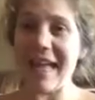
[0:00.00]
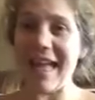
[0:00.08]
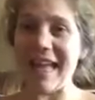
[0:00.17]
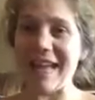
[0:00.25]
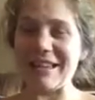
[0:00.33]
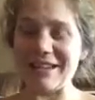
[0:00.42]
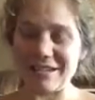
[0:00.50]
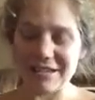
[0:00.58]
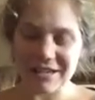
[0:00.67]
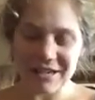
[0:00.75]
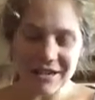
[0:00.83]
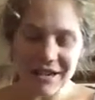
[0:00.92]

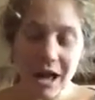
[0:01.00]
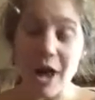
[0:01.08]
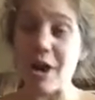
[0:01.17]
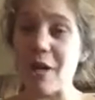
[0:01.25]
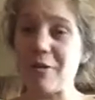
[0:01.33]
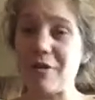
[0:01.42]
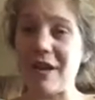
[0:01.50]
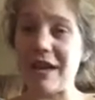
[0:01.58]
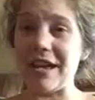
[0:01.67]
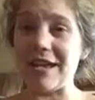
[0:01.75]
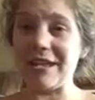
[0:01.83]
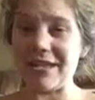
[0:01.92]
And another thing
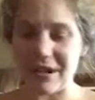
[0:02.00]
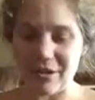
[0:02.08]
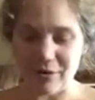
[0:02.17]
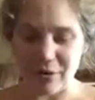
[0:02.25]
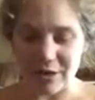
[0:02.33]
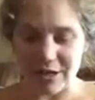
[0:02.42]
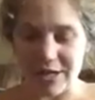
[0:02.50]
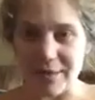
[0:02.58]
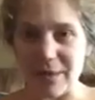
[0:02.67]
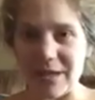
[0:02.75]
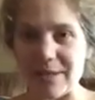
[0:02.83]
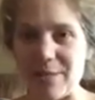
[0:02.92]
is, I don't know if you can see,
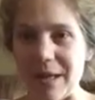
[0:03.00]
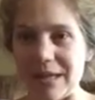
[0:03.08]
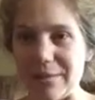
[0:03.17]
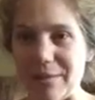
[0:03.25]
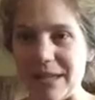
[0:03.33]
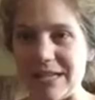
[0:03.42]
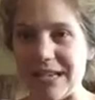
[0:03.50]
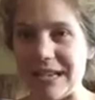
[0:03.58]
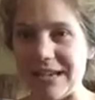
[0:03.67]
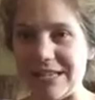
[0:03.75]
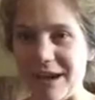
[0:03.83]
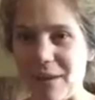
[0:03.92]
but his belly
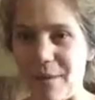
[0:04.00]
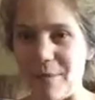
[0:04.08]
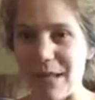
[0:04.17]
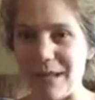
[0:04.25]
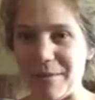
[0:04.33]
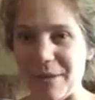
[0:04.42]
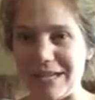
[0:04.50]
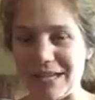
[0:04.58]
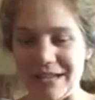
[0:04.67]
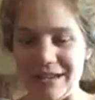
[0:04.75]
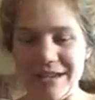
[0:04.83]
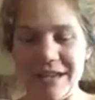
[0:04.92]
button is now a belly
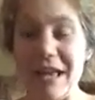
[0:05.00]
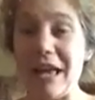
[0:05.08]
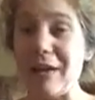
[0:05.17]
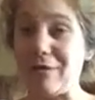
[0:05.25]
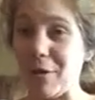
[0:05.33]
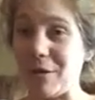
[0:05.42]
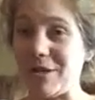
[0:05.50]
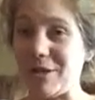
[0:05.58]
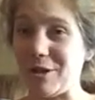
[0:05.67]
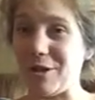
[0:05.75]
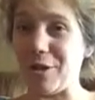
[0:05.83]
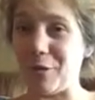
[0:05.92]
button, even though it's
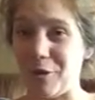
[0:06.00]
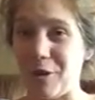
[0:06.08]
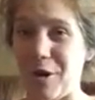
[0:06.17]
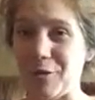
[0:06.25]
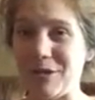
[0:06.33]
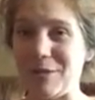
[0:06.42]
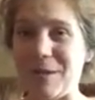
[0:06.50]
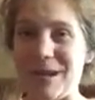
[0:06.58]
still a little gross